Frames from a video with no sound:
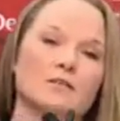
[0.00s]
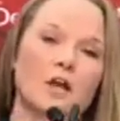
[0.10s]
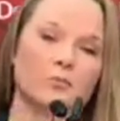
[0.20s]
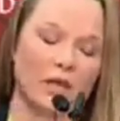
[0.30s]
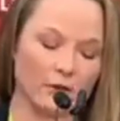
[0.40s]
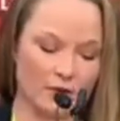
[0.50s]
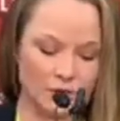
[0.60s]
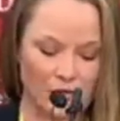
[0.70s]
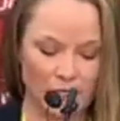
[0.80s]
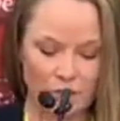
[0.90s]
our playground
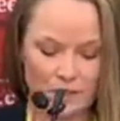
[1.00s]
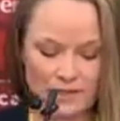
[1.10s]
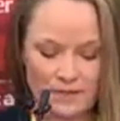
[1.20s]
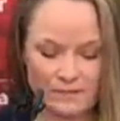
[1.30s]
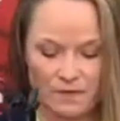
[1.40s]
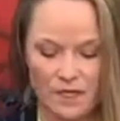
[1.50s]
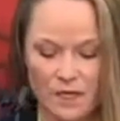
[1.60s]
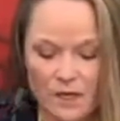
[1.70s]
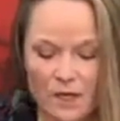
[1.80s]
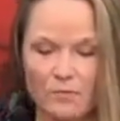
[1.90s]
structures.
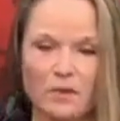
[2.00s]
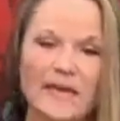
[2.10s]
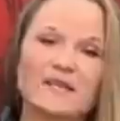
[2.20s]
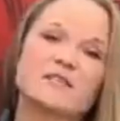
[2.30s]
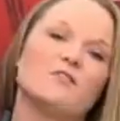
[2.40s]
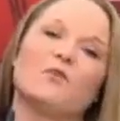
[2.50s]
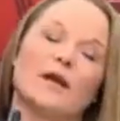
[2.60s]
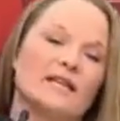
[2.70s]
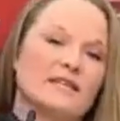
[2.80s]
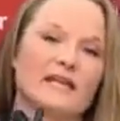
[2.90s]
Please
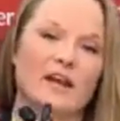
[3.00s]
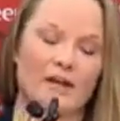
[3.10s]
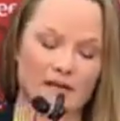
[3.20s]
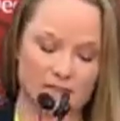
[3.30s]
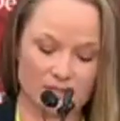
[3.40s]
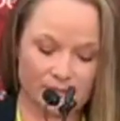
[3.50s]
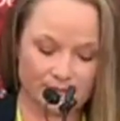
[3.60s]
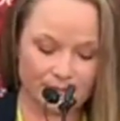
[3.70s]
avoid these areas.